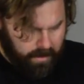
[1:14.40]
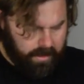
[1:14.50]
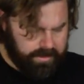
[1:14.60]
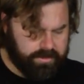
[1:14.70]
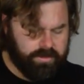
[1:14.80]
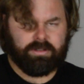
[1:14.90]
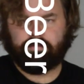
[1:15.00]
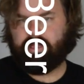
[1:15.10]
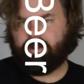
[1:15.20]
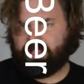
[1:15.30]
is do some
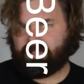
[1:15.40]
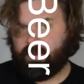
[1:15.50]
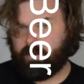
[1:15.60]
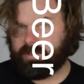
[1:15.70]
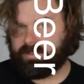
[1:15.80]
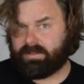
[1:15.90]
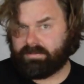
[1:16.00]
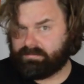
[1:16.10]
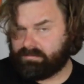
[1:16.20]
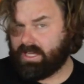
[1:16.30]
beer experiments.
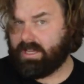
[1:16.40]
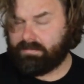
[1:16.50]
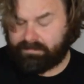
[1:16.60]
Okay?